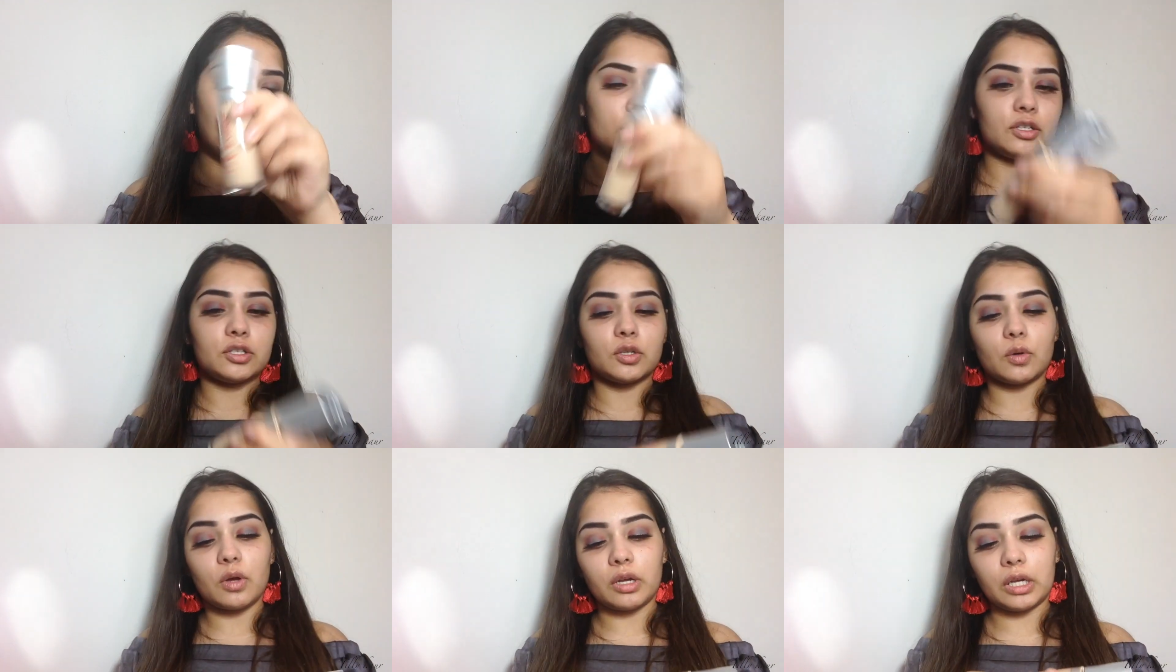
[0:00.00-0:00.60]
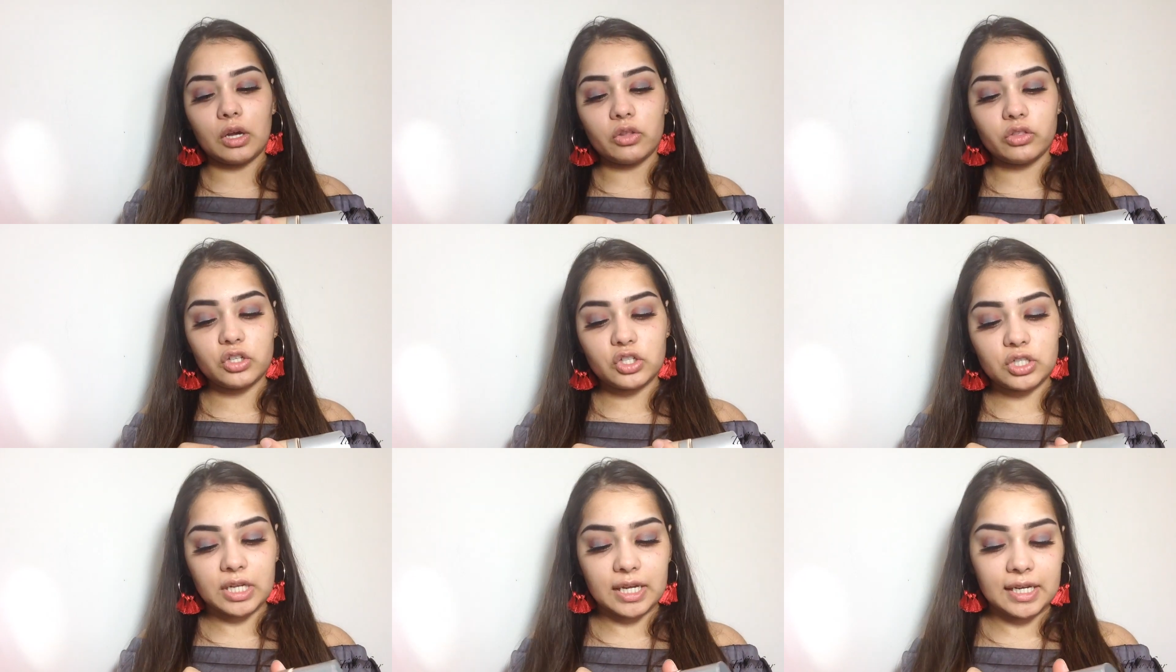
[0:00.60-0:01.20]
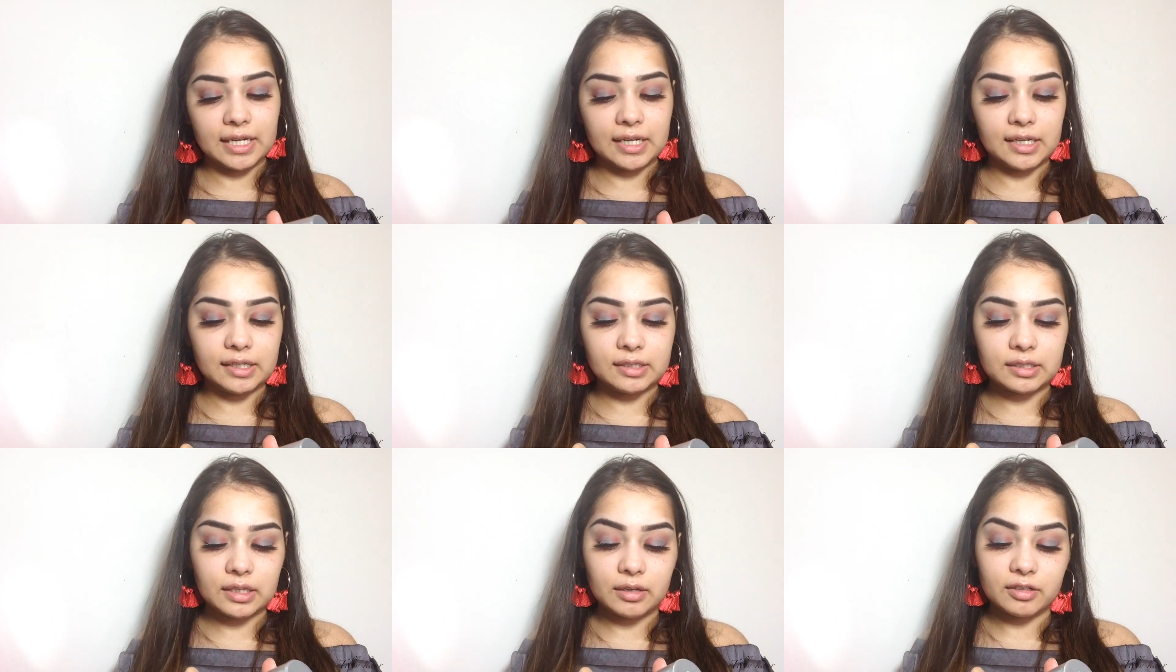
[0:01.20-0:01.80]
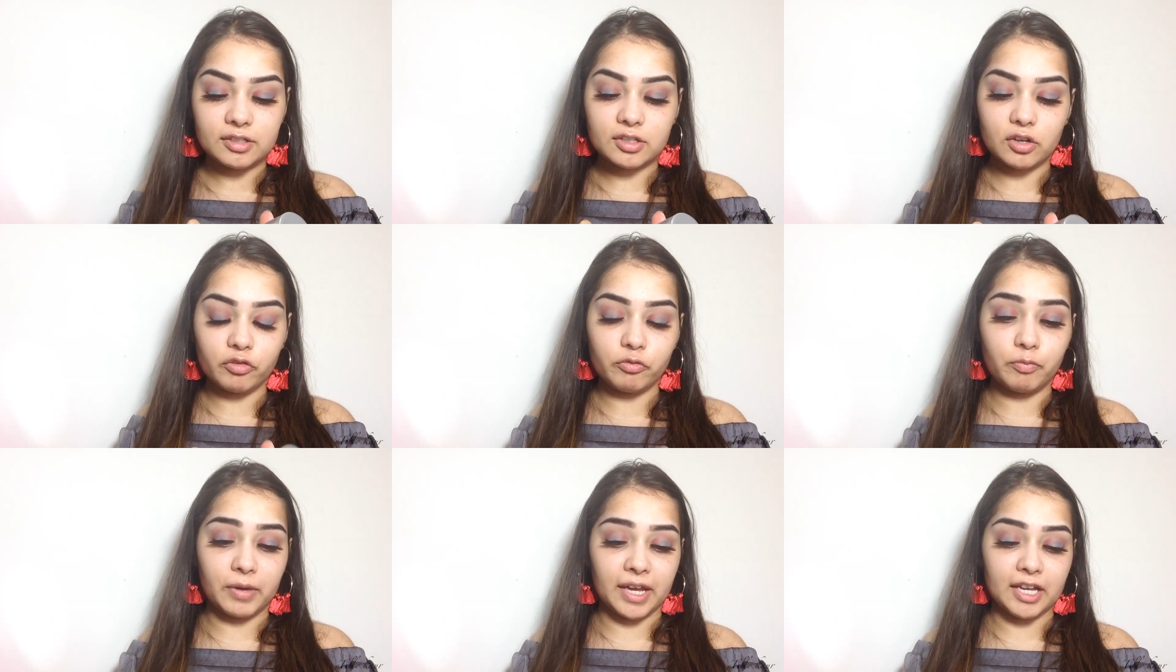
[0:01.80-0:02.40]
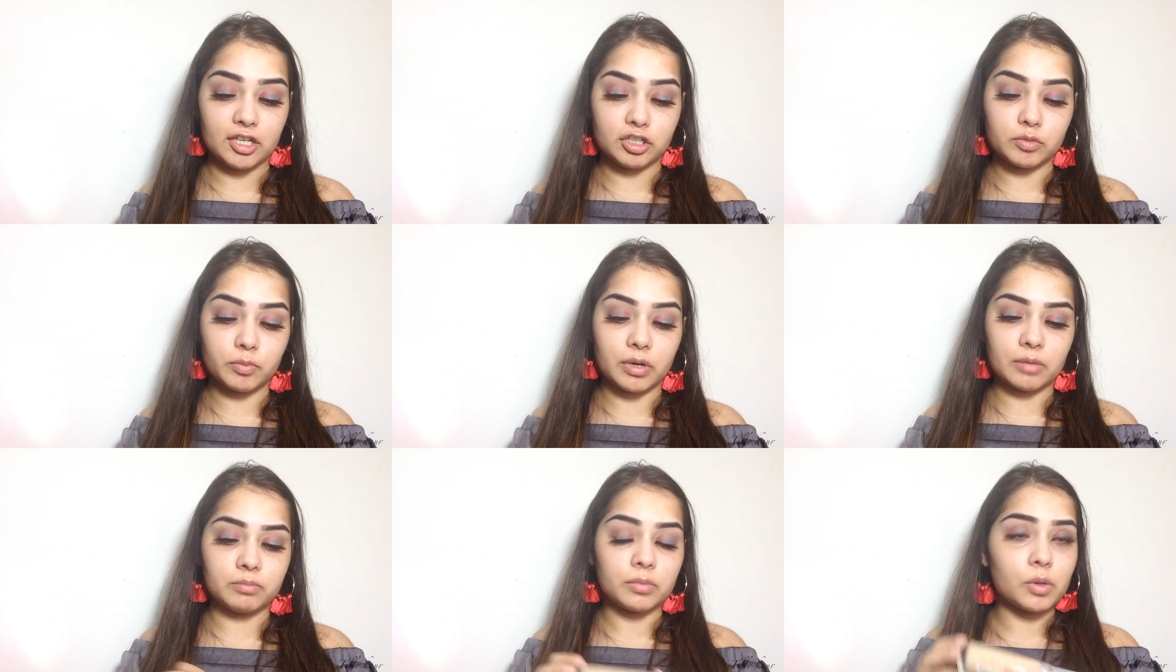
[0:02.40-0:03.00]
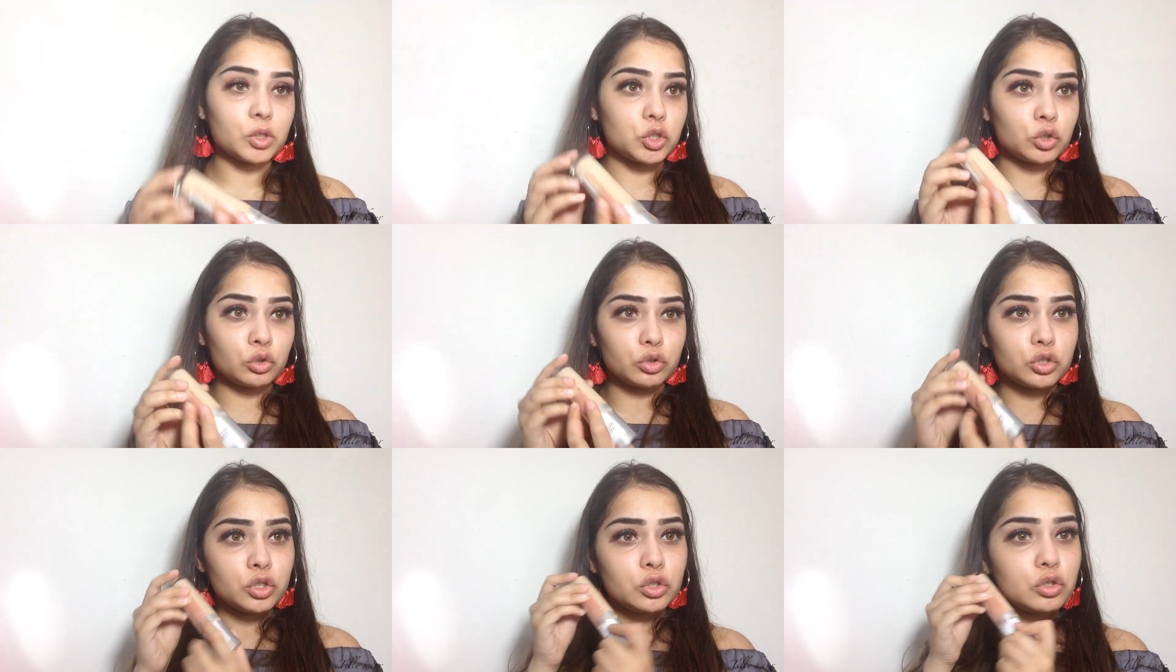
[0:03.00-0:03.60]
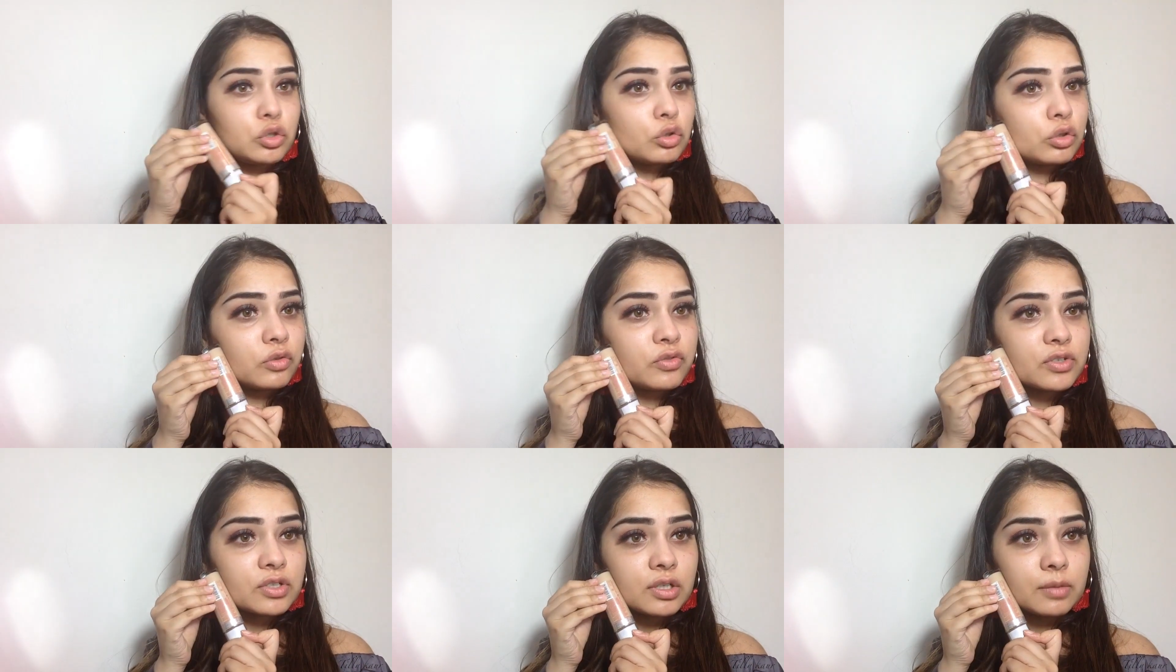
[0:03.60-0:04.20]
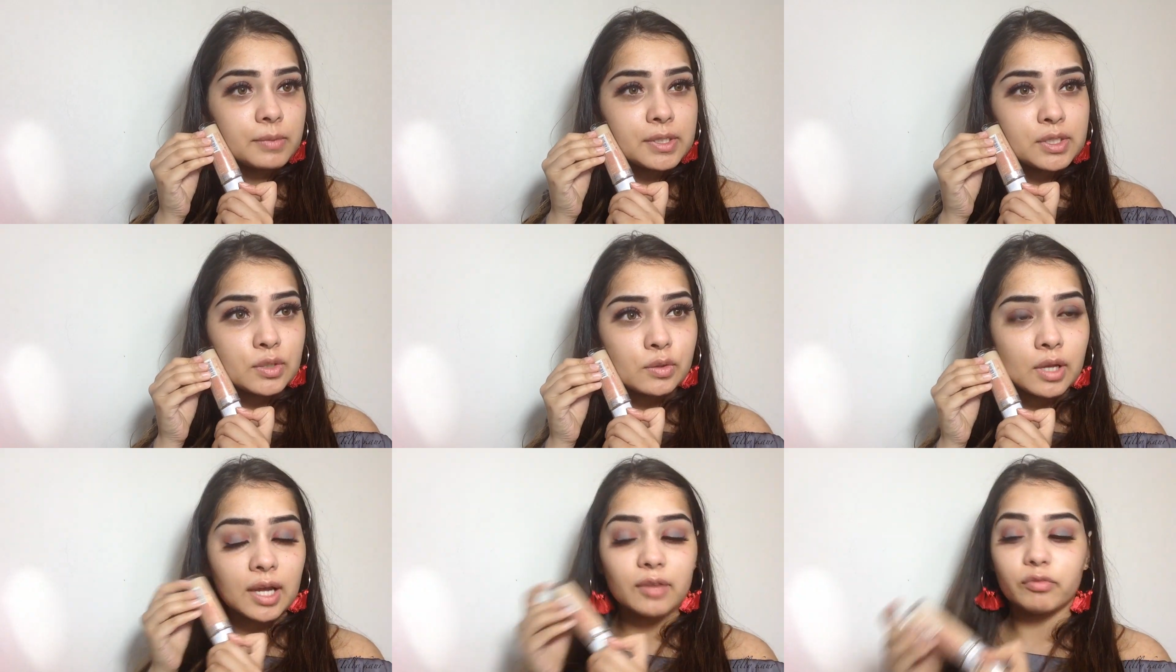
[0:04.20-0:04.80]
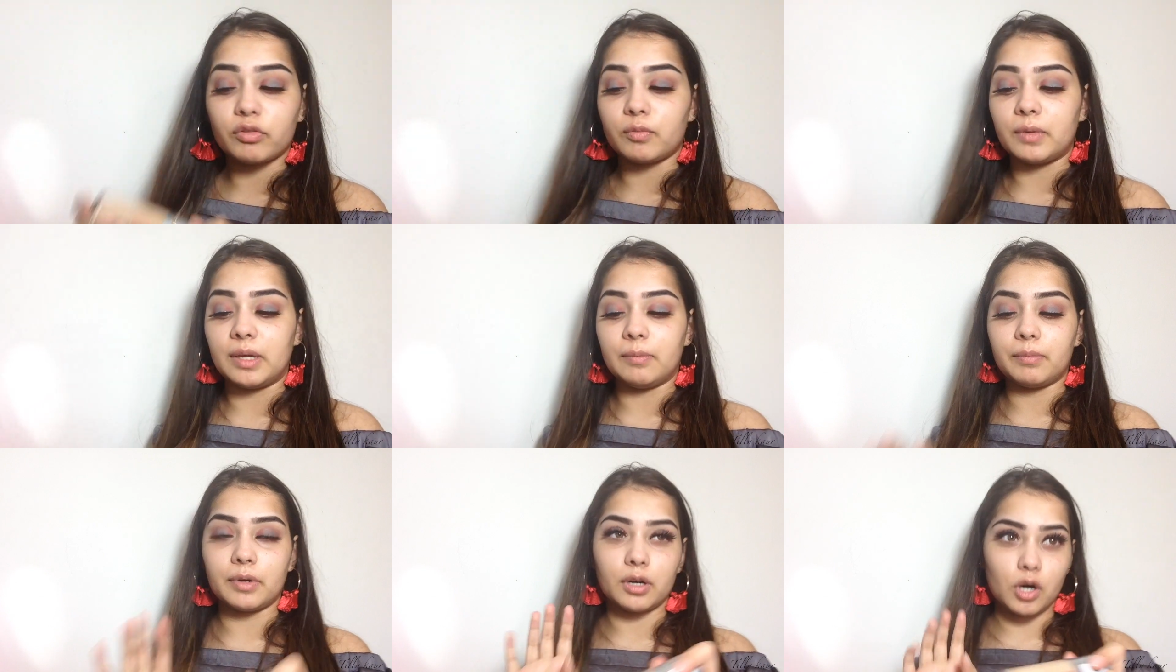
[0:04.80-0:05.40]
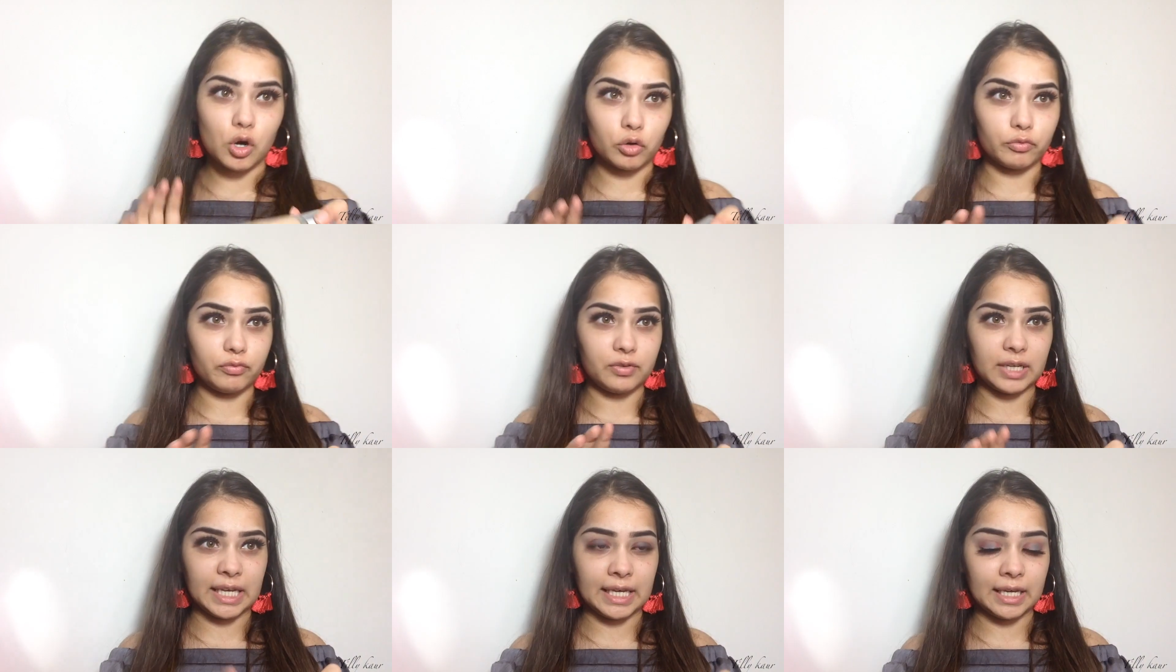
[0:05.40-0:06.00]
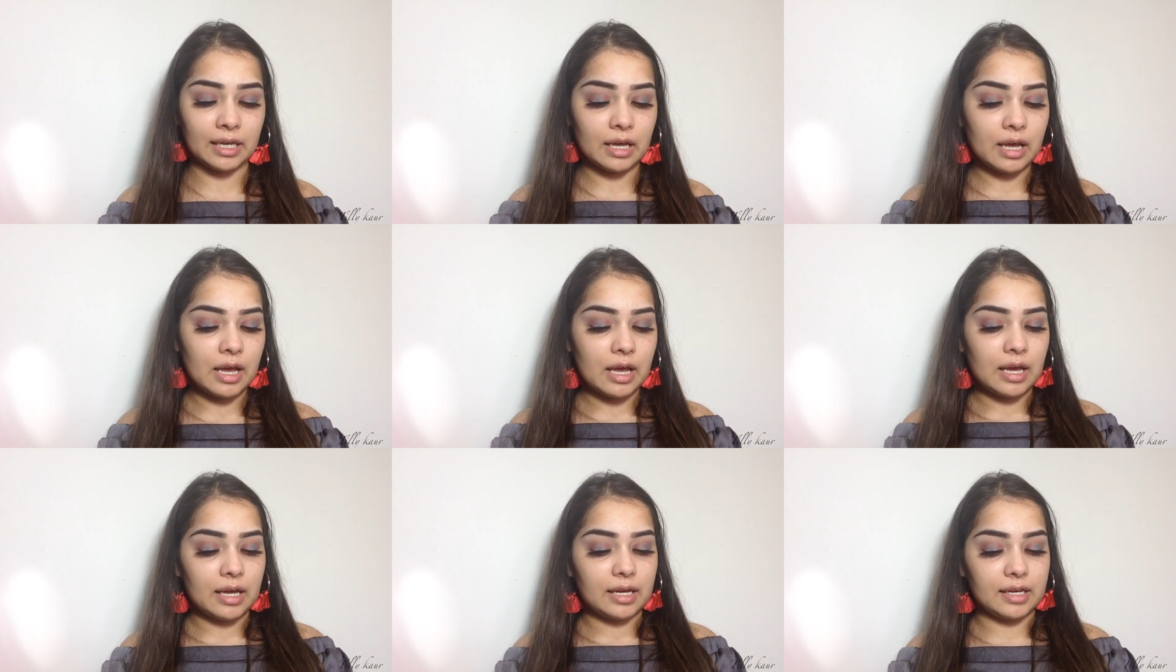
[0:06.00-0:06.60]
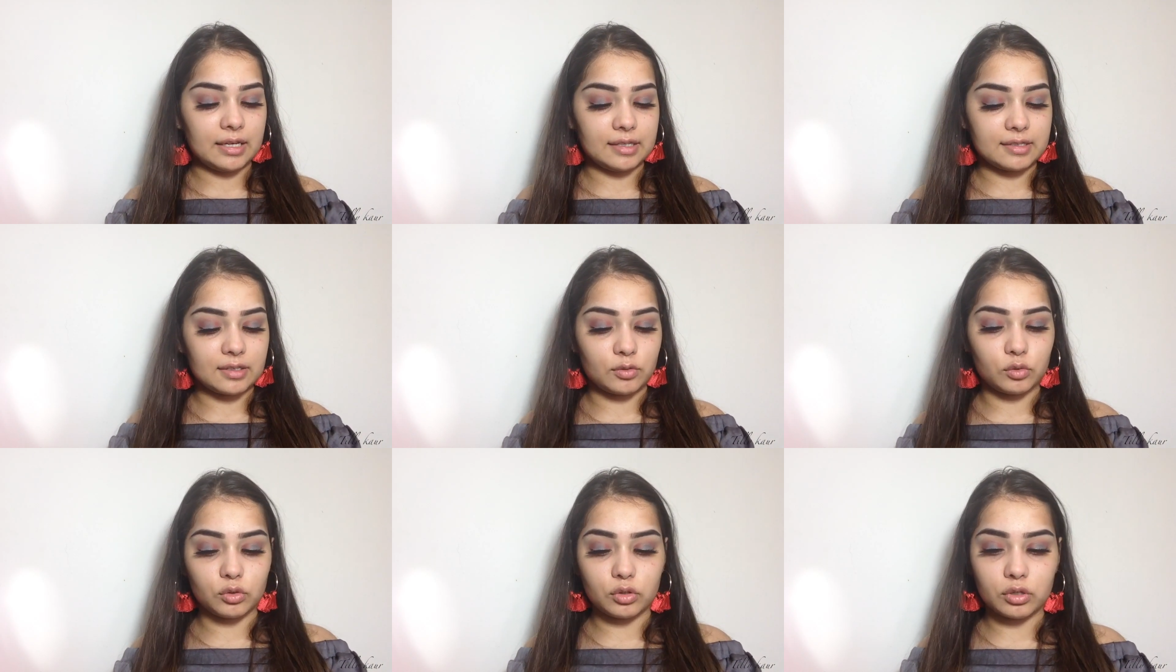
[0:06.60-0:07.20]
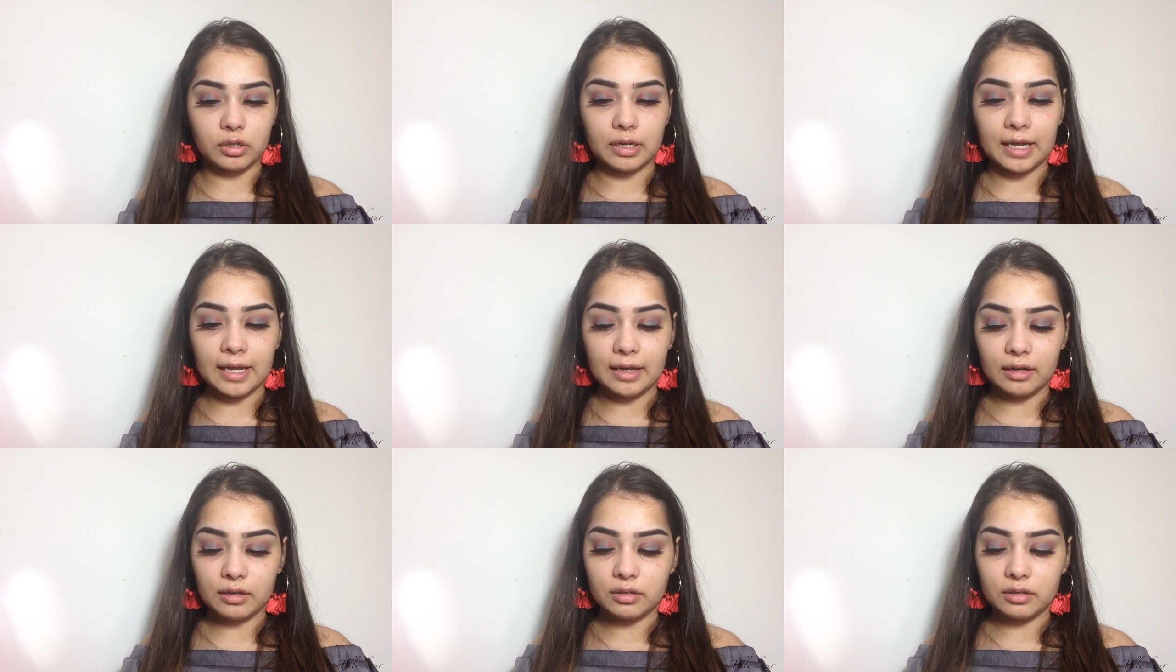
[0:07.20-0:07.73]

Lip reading: So I got the shade Soft Beige, but I'm not too sure if it's going to be too light for me, but hopefully it's a good colour.